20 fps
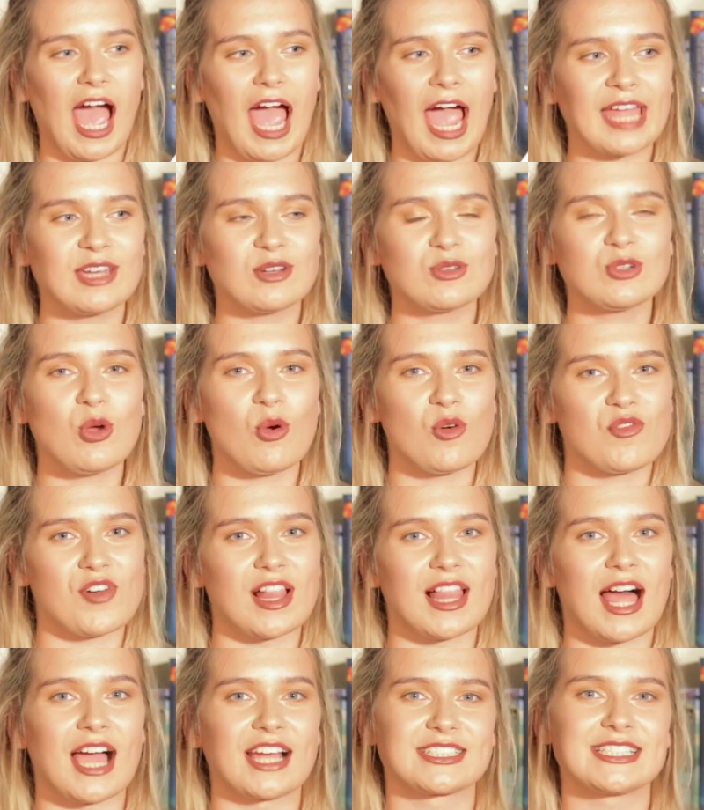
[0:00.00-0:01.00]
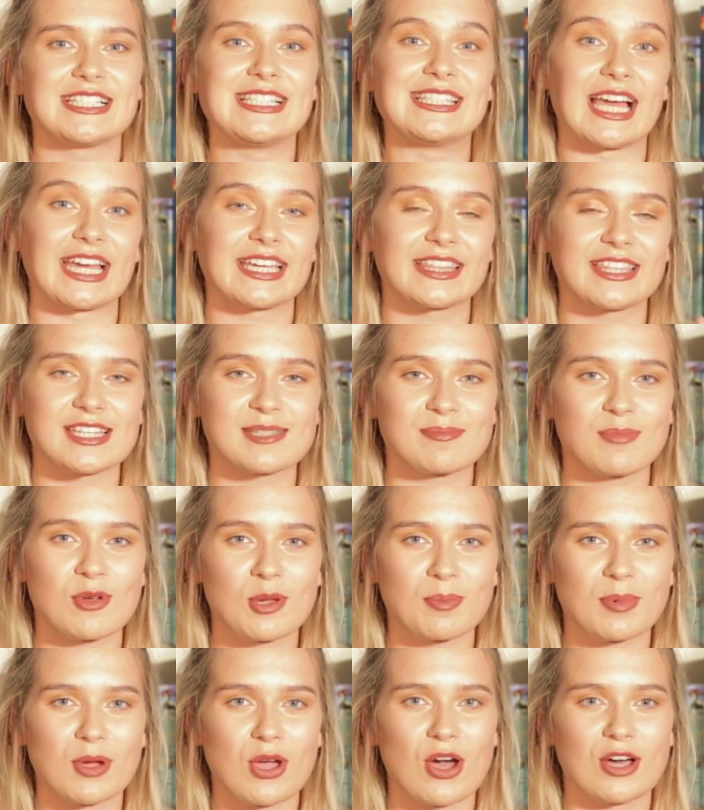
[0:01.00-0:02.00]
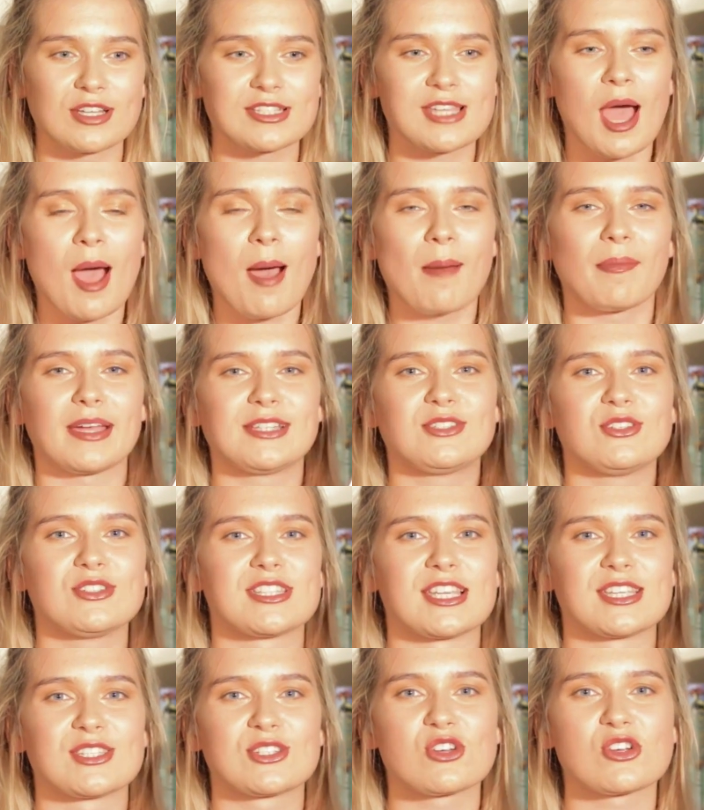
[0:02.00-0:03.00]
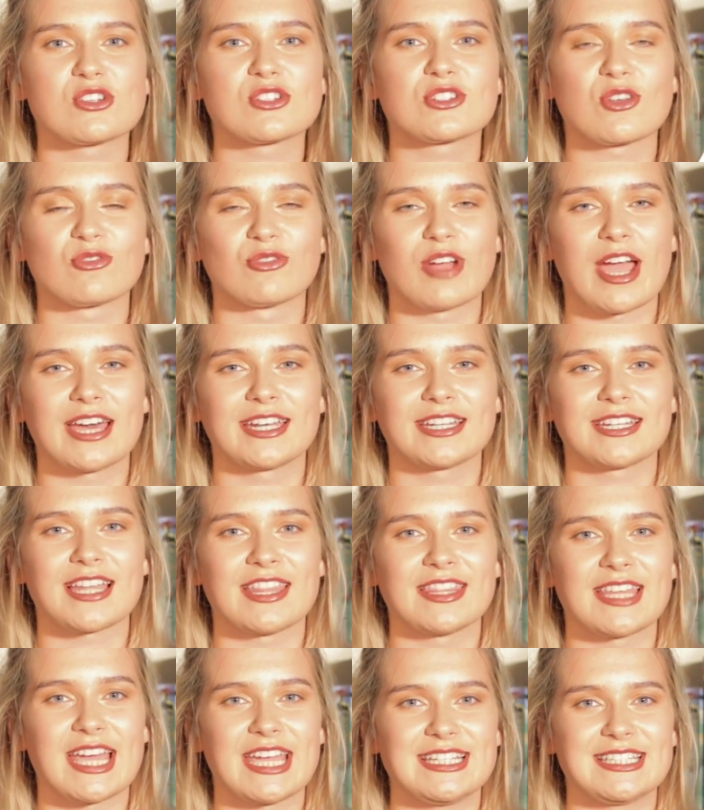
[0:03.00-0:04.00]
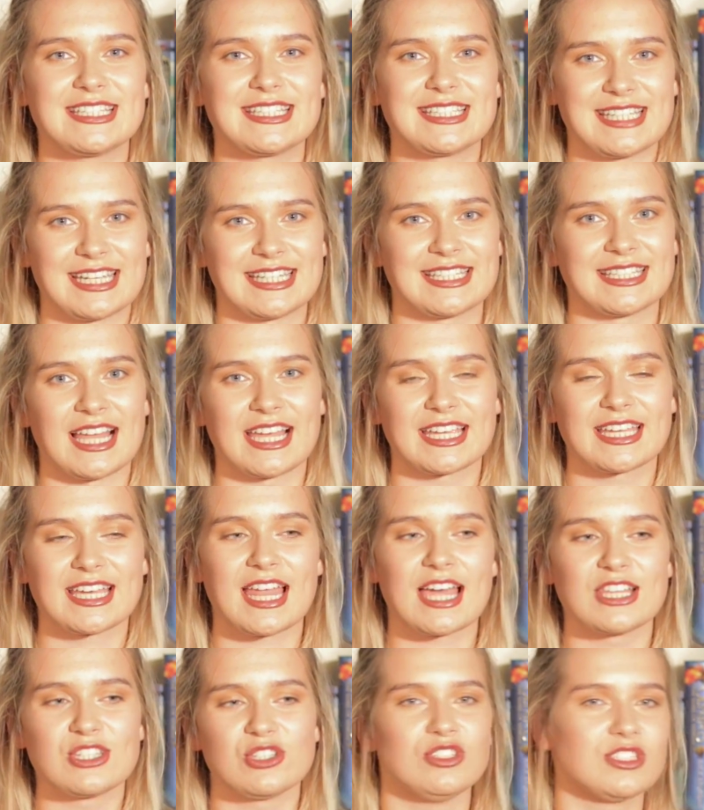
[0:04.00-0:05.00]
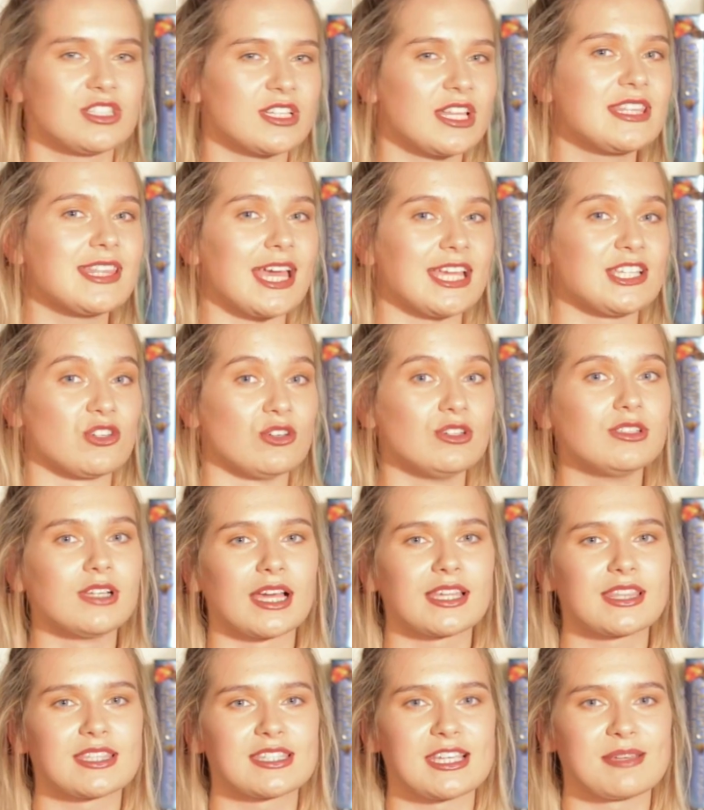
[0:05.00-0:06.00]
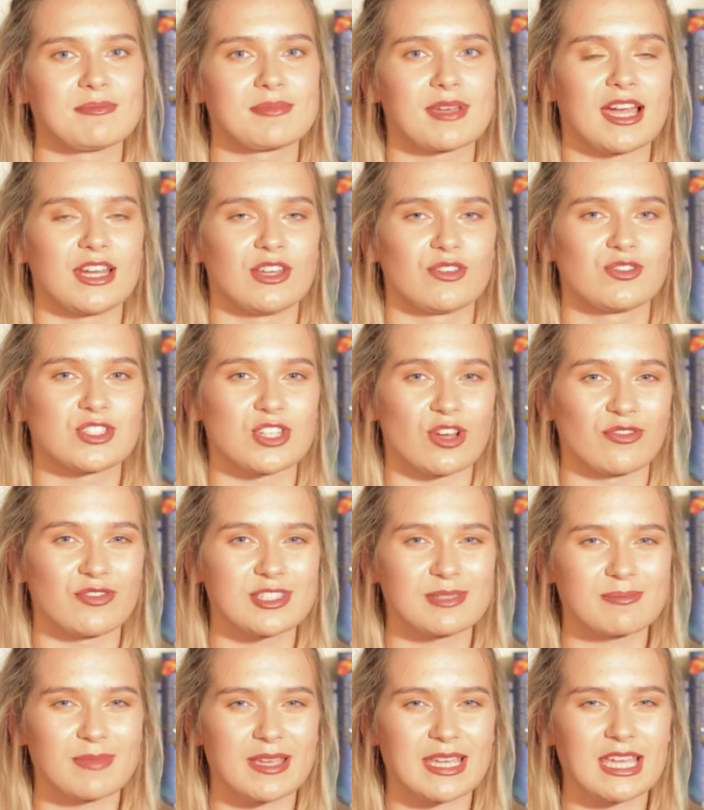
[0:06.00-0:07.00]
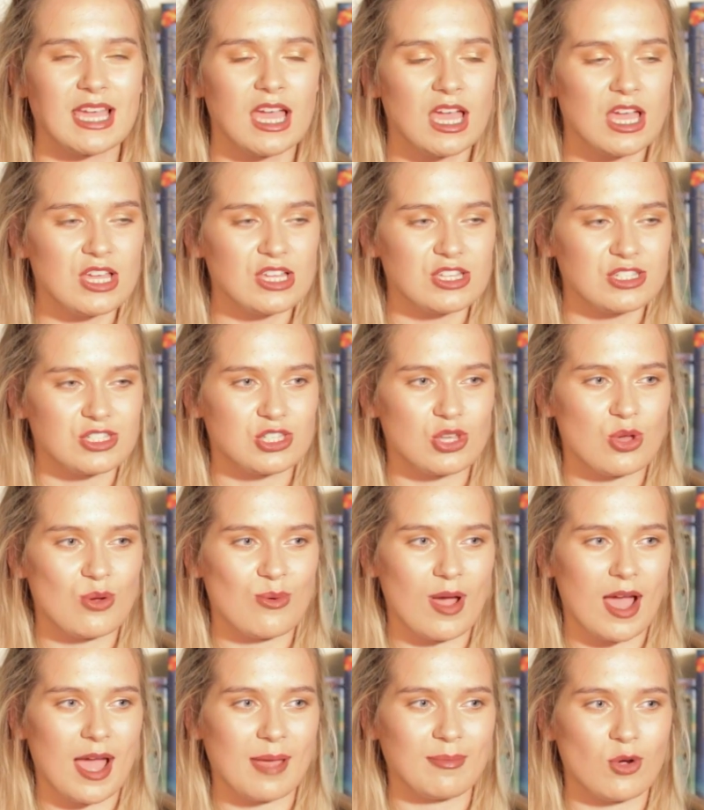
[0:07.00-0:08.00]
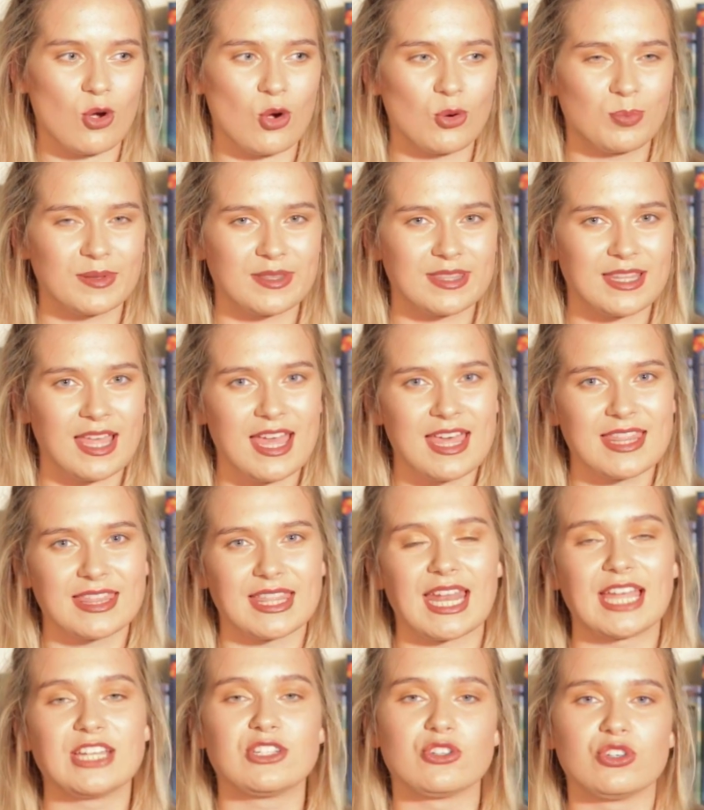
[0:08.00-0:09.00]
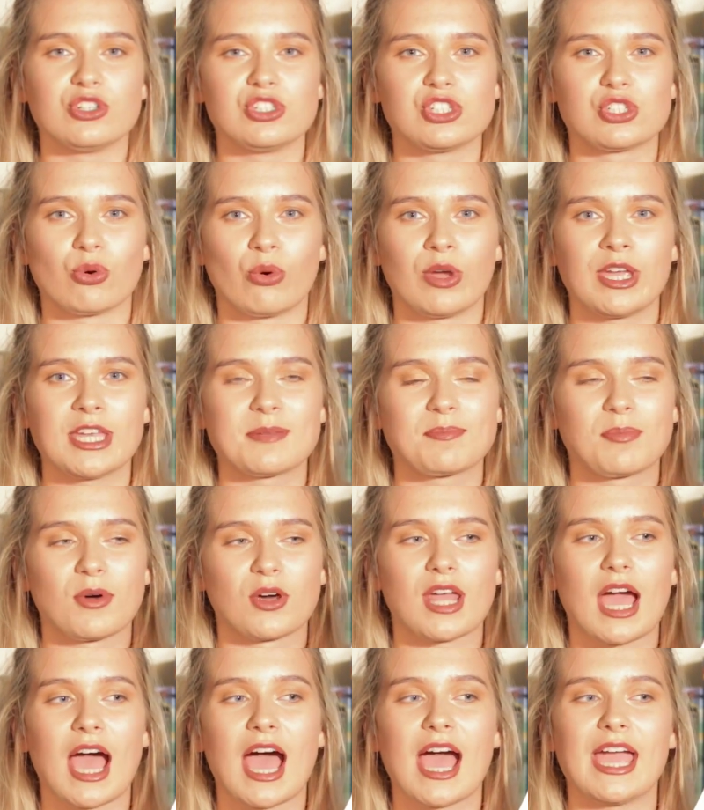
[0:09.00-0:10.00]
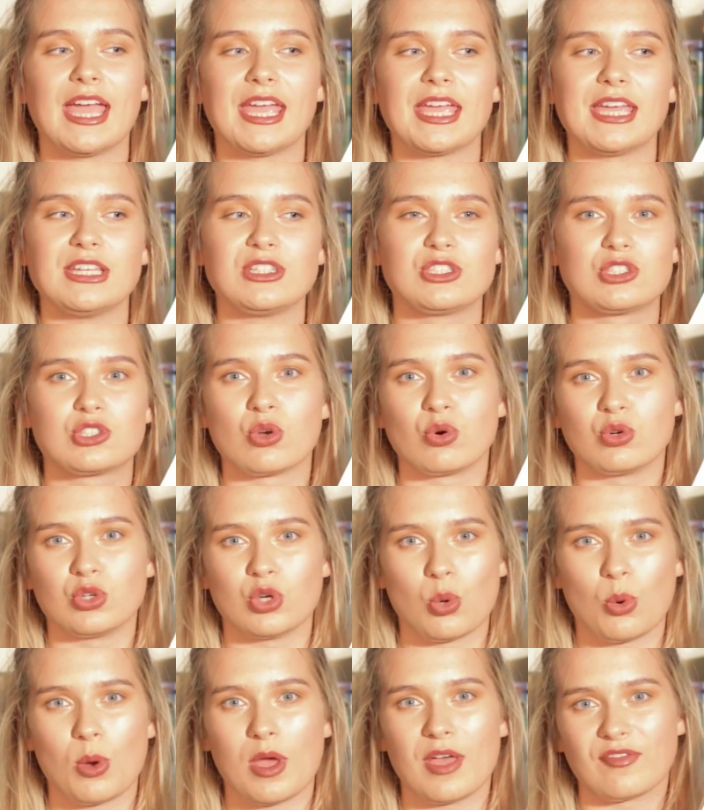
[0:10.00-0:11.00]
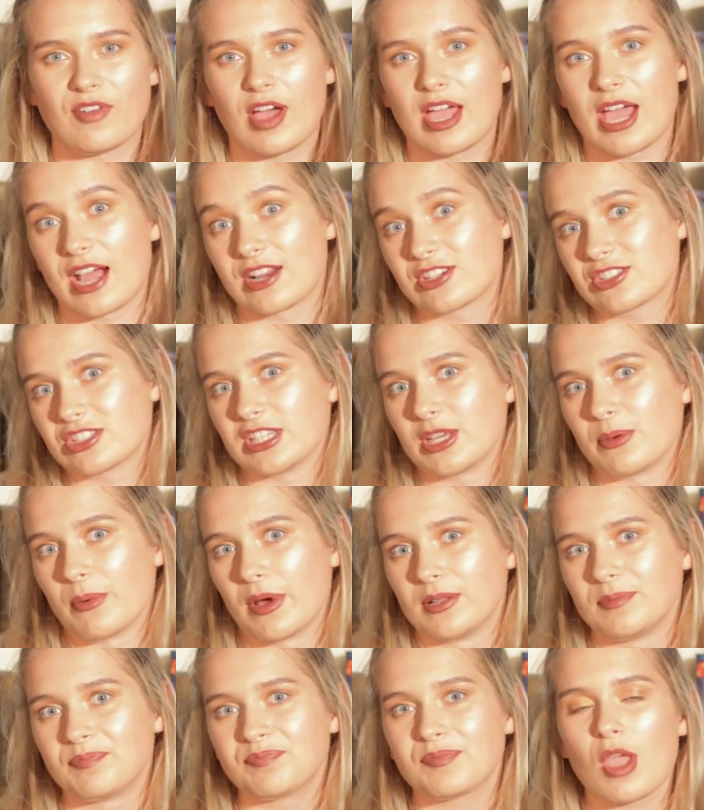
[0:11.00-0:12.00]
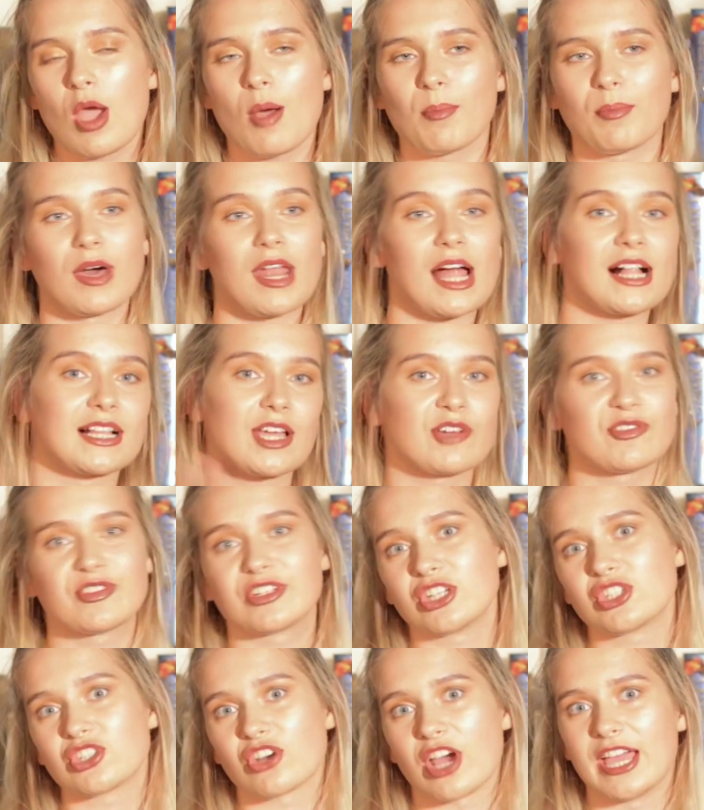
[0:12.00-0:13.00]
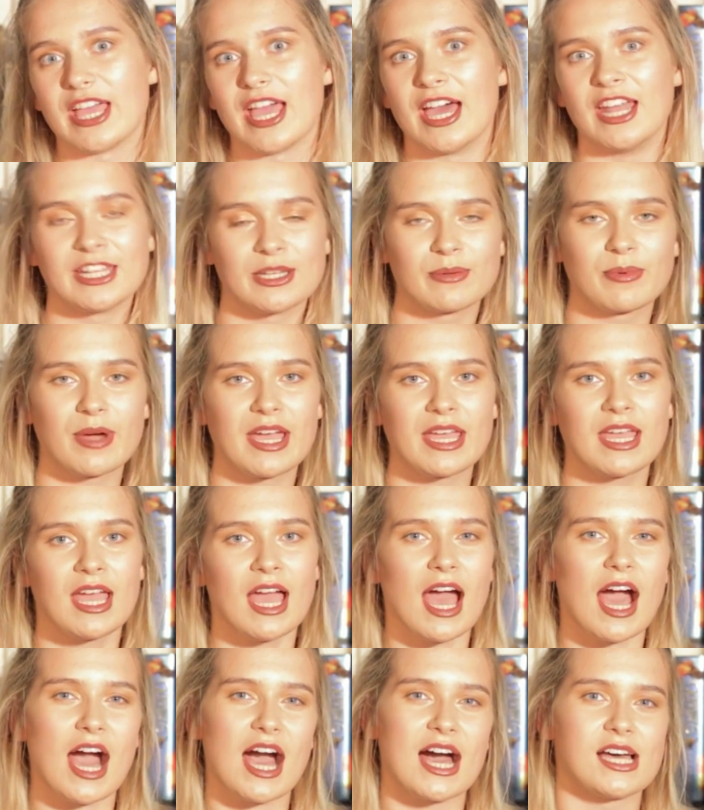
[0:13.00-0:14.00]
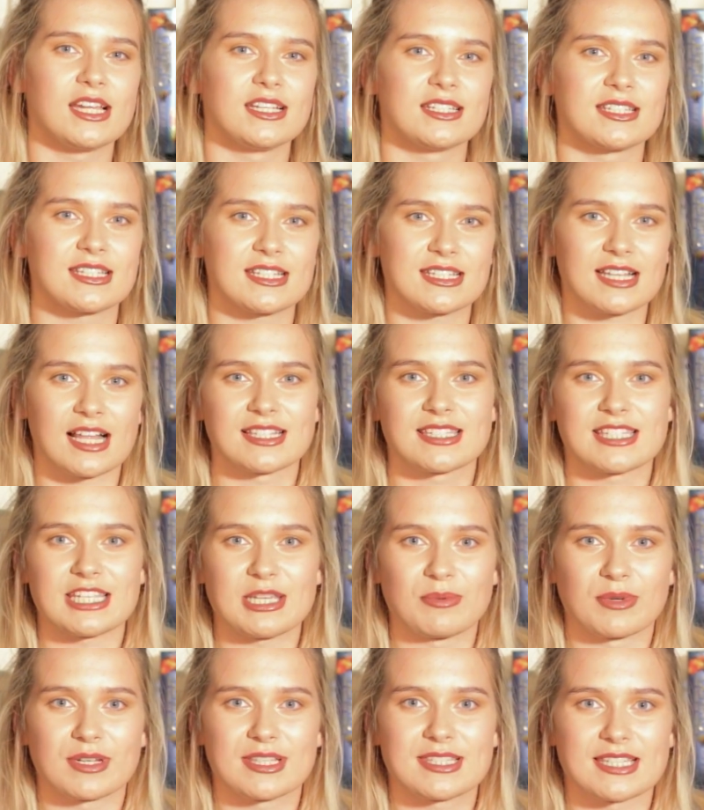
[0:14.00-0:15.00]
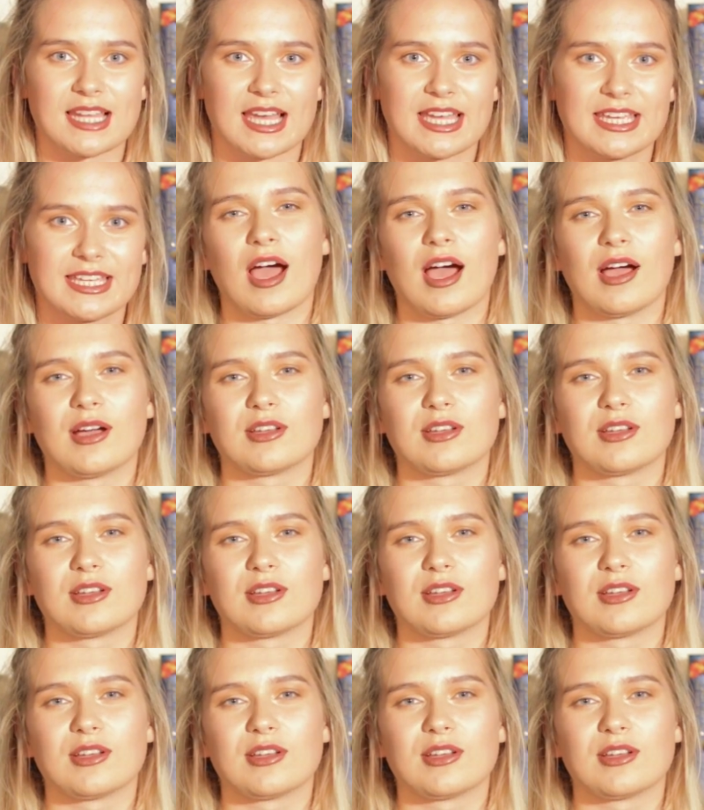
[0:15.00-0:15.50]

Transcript: I don't know if I'll actually like this book because my two sisters read it and they didn't like it, and usually they do like the same kind of stuff as me, so I'm hoping that I do enjoy it, but I don't know if I actually will. But I'll give it a try anyway and I'll see what it's like.